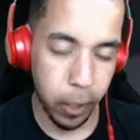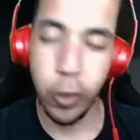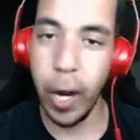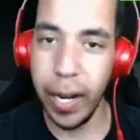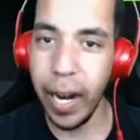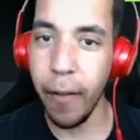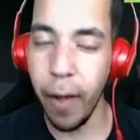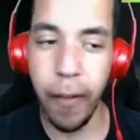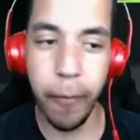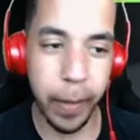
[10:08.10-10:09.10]
Granted,
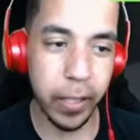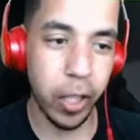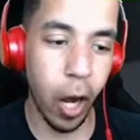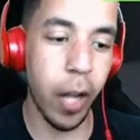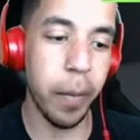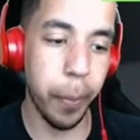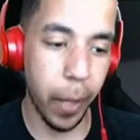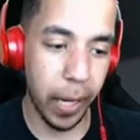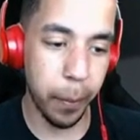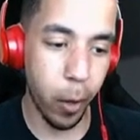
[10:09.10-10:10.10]
I, have been gone
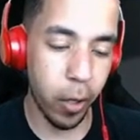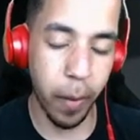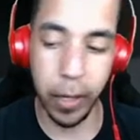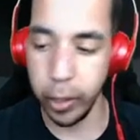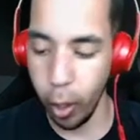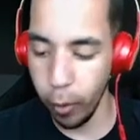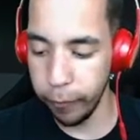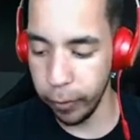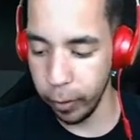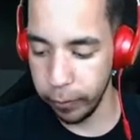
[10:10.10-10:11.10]
playing Pokemon Go
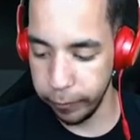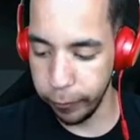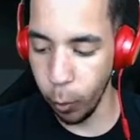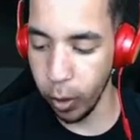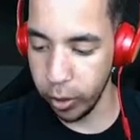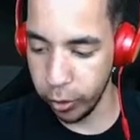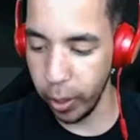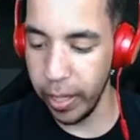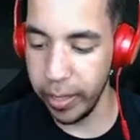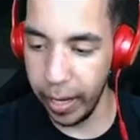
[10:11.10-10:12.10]
for four
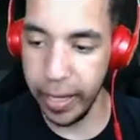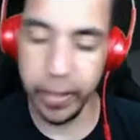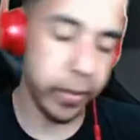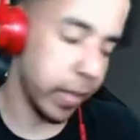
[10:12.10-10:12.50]
straight days.